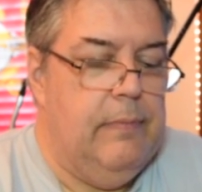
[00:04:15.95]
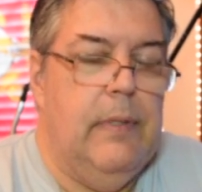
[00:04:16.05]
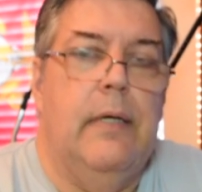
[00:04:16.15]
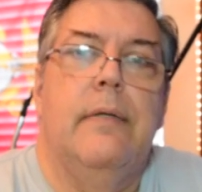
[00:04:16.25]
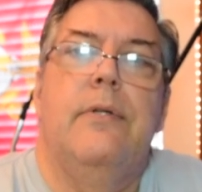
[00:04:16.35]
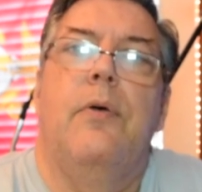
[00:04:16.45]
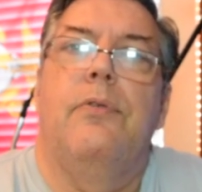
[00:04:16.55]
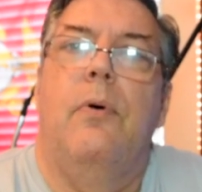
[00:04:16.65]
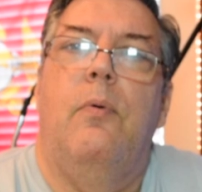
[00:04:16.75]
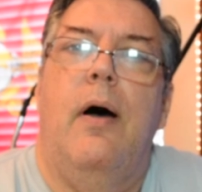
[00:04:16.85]
Don't
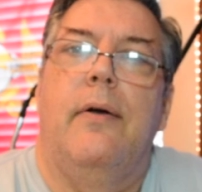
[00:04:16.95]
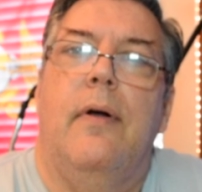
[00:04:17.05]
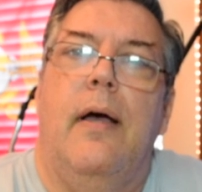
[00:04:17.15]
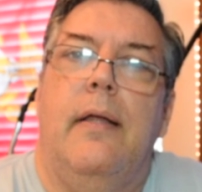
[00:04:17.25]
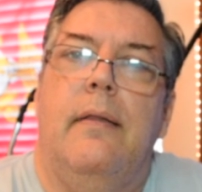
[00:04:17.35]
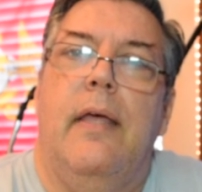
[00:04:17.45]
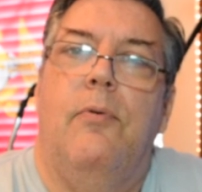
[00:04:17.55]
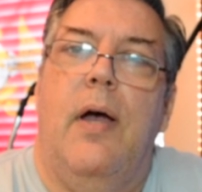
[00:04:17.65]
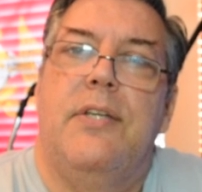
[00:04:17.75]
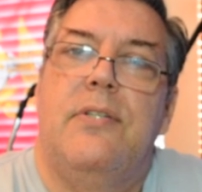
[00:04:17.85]
throw water on it; they
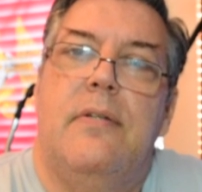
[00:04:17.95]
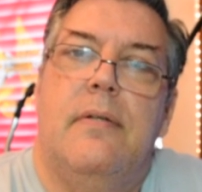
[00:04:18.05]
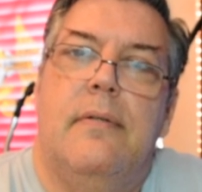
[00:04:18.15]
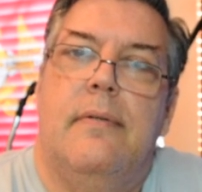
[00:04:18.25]
rust.